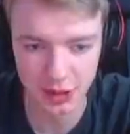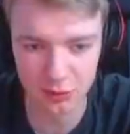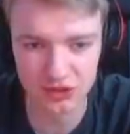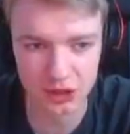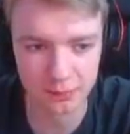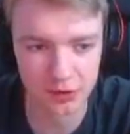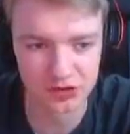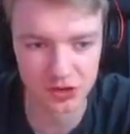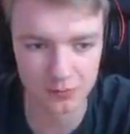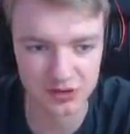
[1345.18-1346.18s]
No one's going to put
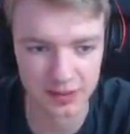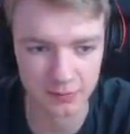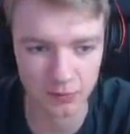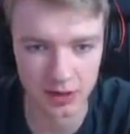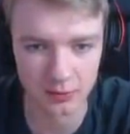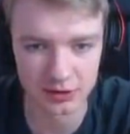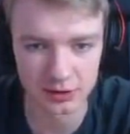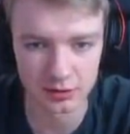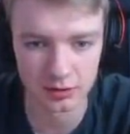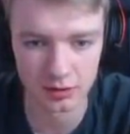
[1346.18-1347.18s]
a stop to him. Wait, are we...